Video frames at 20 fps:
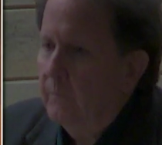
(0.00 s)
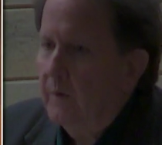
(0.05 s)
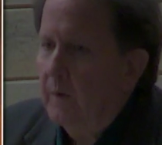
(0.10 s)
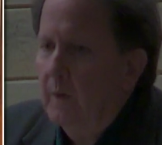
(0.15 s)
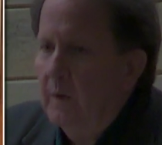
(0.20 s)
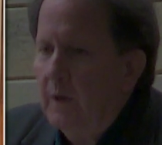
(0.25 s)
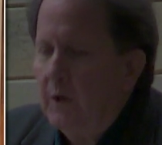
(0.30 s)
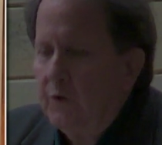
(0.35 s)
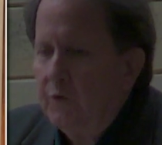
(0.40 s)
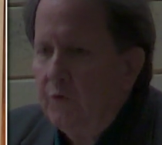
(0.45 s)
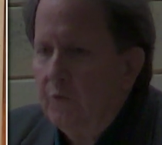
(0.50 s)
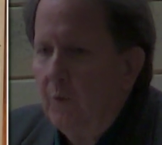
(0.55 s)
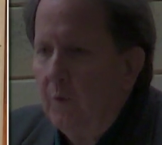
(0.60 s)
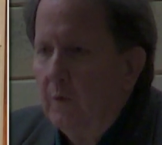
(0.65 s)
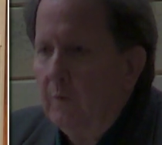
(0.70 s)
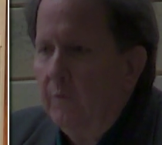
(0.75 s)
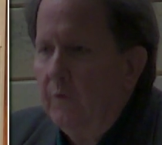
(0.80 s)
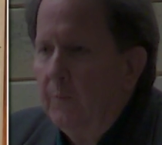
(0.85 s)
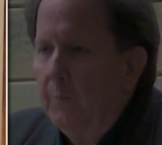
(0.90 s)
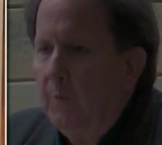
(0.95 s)
is sort
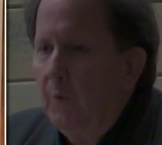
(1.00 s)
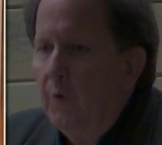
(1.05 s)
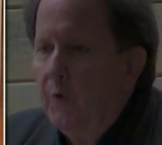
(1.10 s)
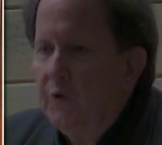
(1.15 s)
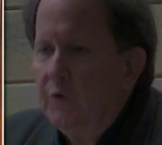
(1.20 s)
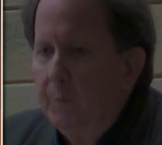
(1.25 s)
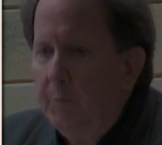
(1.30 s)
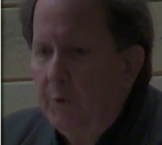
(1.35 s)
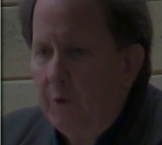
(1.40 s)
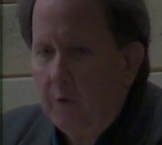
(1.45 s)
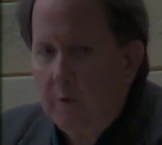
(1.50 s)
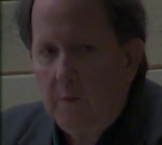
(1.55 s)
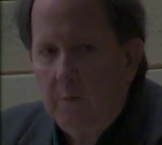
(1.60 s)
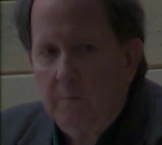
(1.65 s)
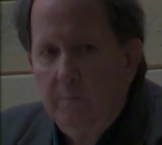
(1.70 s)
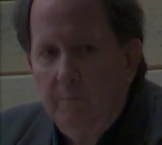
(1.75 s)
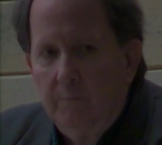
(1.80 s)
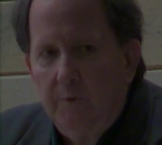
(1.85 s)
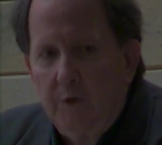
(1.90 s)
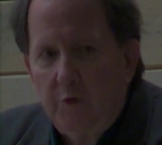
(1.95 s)
of the boy's book.
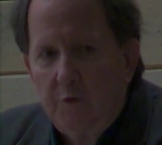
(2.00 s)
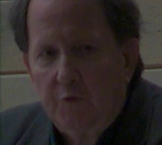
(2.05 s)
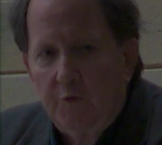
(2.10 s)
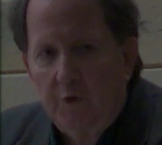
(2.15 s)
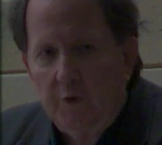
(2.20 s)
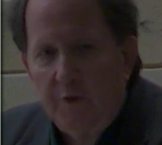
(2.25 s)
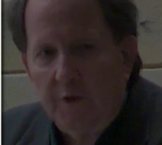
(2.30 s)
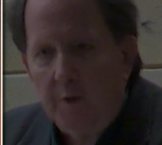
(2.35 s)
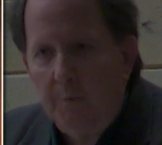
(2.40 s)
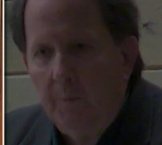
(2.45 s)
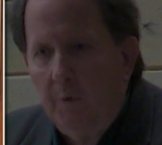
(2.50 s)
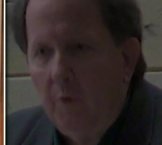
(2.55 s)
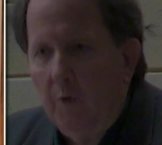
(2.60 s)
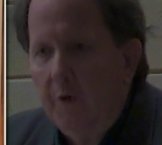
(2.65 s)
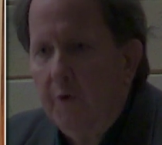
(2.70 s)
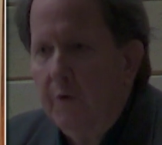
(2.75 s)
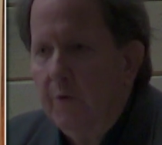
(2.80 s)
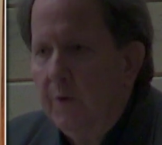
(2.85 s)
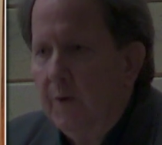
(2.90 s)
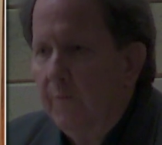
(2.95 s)
It's the little
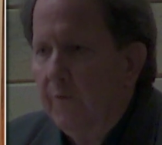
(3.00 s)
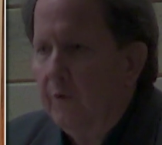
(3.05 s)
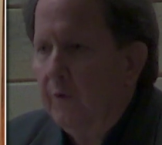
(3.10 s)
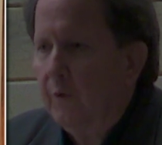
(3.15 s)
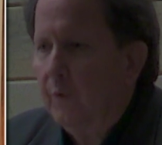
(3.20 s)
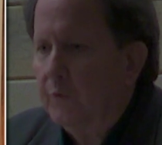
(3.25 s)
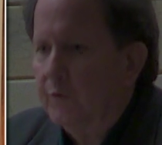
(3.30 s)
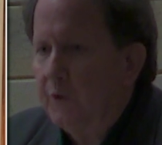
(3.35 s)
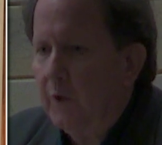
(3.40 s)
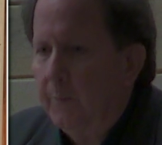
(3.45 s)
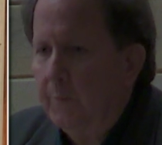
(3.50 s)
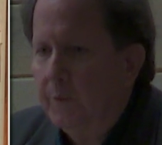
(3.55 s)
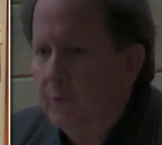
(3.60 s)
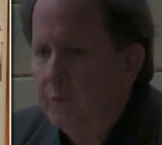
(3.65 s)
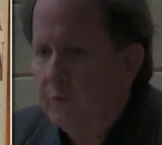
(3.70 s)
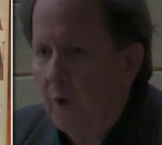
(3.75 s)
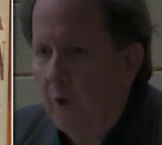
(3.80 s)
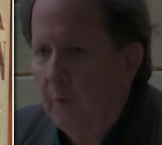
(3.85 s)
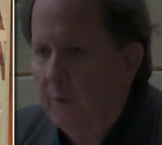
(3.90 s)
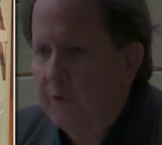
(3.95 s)
boy who never grows up,
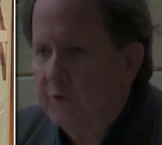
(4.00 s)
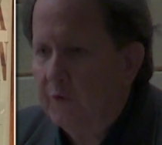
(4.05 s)
who's always a